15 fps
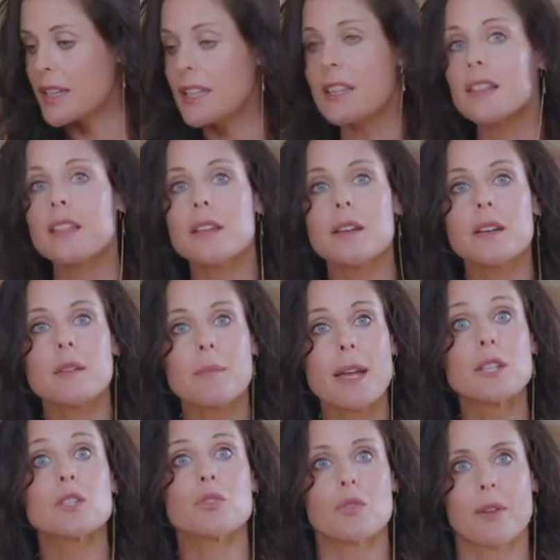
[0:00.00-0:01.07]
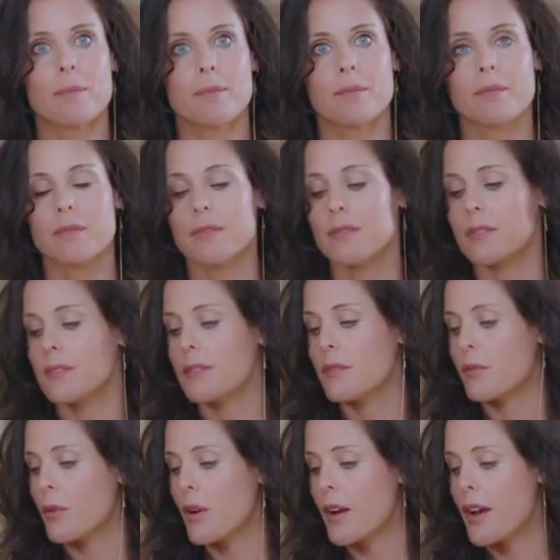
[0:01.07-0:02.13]
in the mainstream
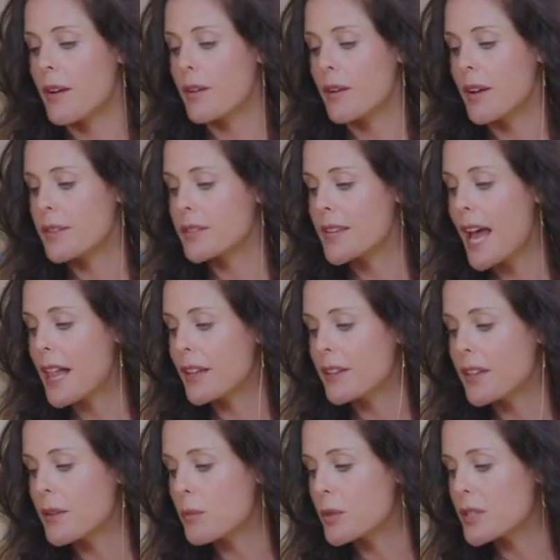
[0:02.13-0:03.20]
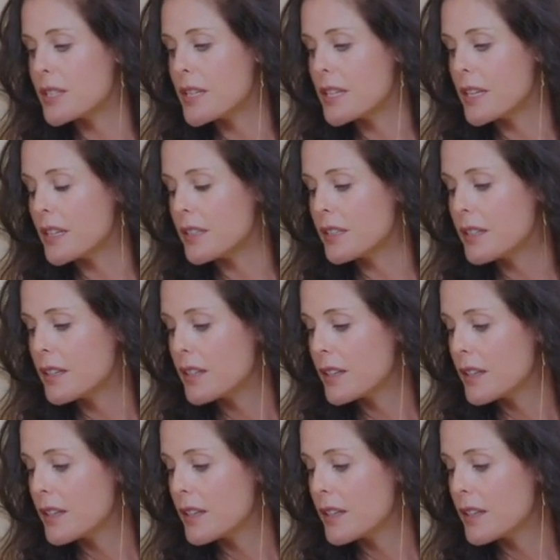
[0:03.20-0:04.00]
for a salad that we're seeking.